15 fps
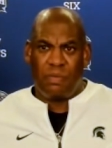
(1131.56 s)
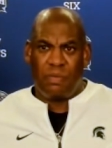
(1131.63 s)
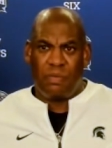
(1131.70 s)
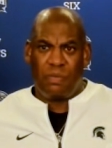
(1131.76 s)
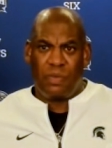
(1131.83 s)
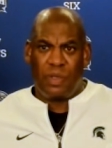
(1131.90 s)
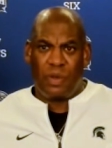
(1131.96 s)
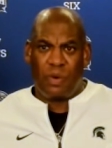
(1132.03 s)

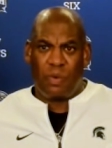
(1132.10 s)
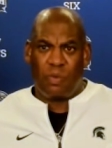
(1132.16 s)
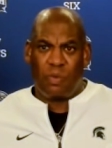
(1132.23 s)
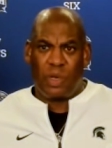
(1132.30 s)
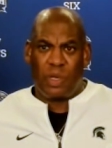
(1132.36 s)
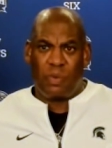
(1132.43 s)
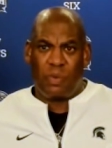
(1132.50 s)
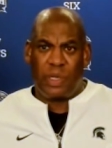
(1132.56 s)
you know,
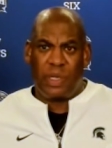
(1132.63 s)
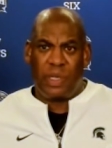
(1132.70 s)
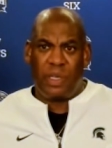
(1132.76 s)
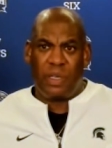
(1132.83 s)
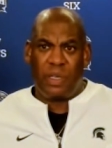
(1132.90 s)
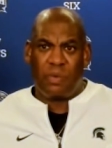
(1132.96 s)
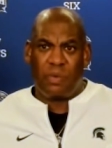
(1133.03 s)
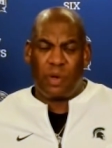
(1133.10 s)
when
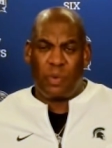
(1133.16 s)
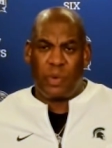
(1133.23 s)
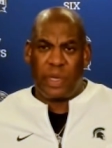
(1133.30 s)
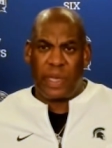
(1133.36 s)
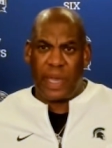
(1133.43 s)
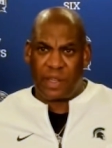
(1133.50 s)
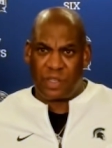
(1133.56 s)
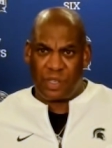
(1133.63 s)
we when we
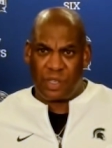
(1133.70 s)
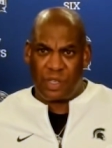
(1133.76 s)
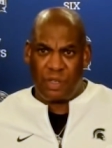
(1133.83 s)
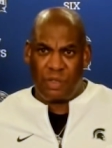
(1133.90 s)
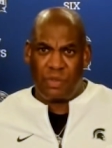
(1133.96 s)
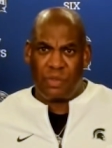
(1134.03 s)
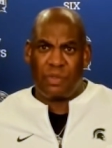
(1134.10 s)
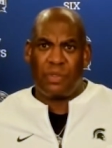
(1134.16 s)

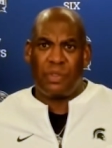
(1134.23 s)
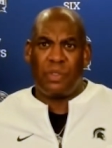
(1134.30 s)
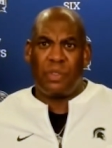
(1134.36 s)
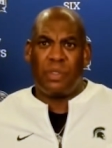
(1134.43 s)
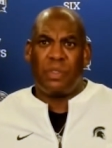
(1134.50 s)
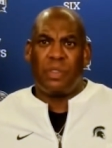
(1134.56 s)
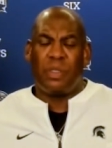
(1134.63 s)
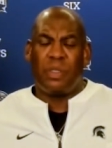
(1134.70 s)
execute,
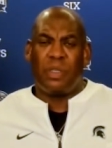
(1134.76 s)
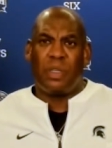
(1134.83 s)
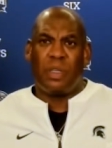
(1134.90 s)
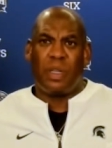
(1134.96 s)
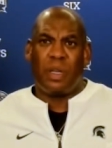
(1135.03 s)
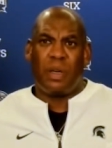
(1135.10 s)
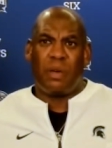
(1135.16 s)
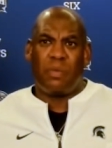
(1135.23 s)

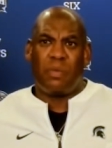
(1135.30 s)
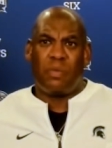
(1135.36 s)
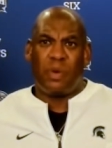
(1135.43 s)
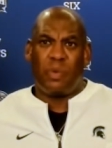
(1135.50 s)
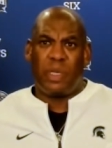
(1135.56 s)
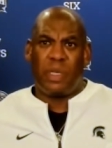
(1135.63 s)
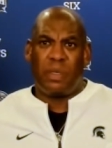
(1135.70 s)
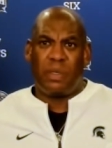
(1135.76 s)
um,
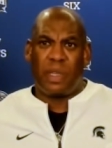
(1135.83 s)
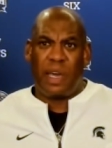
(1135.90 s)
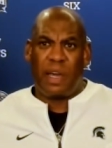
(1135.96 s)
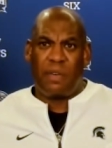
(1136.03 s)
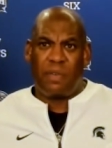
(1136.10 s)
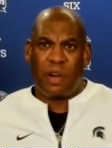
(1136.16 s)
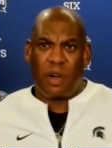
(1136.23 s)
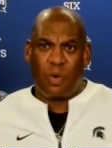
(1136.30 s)
when we
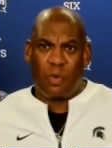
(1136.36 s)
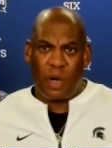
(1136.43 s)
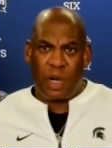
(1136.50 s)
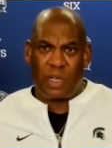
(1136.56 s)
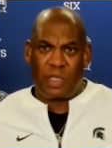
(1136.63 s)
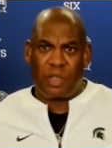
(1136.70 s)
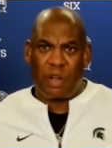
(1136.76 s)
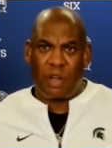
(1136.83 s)
have our
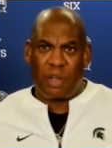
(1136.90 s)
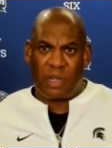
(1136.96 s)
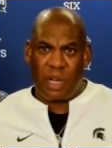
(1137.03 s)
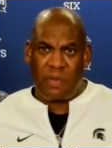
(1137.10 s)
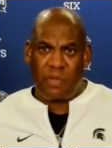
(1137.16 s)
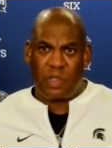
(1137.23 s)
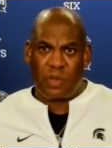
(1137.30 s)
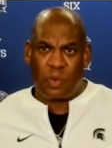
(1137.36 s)
rush and our
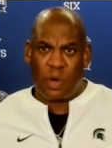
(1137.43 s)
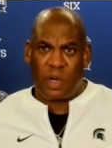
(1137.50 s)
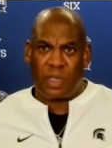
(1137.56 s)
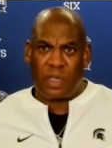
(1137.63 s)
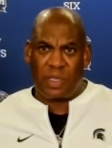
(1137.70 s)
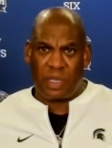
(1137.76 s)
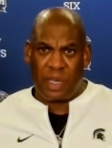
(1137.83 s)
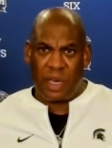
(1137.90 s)
coverage
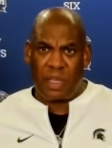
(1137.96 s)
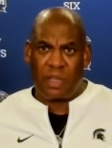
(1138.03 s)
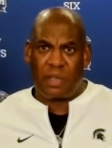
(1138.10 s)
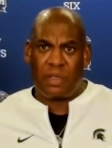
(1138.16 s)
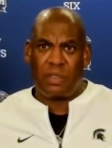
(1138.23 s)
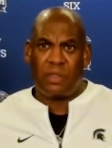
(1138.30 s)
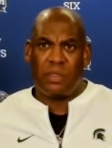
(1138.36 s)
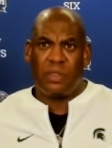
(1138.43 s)
working
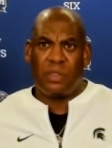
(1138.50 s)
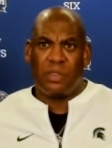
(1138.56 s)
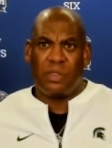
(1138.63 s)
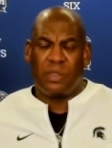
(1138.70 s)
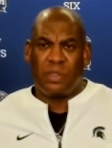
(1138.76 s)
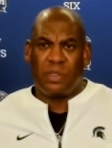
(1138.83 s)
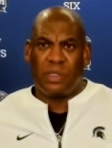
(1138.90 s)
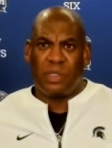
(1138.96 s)
together,
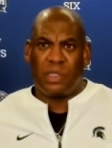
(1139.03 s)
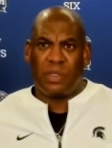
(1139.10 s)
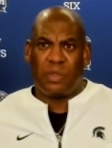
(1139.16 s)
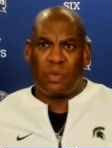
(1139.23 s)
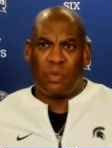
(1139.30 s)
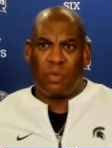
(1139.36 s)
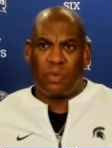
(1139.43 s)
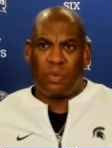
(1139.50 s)

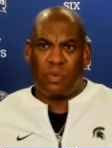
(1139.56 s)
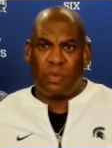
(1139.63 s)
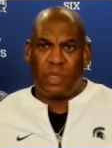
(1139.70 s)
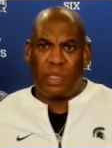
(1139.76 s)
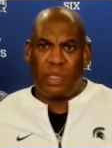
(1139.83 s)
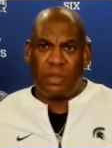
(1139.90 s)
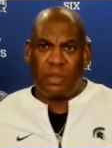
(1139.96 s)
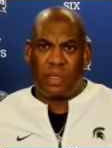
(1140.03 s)
and
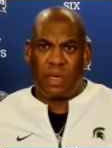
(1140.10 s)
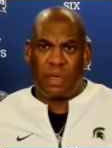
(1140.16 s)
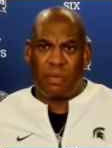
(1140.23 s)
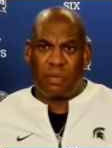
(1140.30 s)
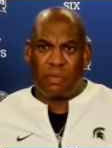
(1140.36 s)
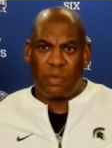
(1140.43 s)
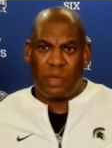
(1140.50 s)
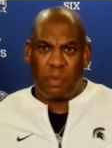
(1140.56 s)
we
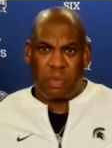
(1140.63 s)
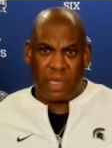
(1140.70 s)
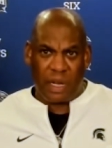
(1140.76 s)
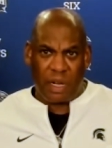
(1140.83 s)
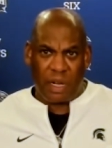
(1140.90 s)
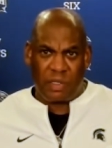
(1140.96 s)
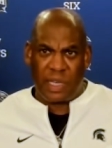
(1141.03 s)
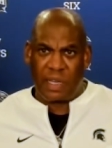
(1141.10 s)
um, we play
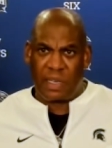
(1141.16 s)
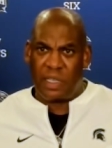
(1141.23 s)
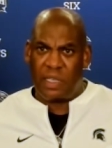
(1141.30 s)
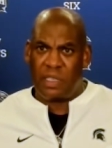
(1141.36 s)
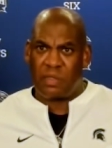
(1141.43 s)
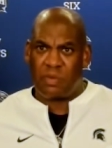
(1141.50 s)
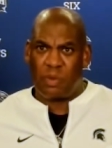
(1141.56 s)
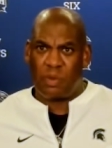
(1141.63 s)
our
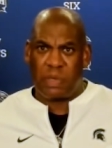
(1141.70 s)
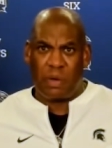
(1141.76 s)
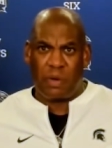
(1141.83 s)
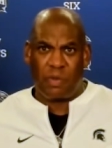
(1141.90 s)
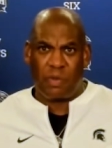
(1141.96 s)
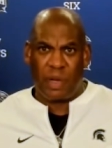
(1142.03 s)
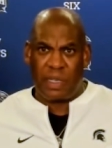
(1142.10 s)
techniques, we play with great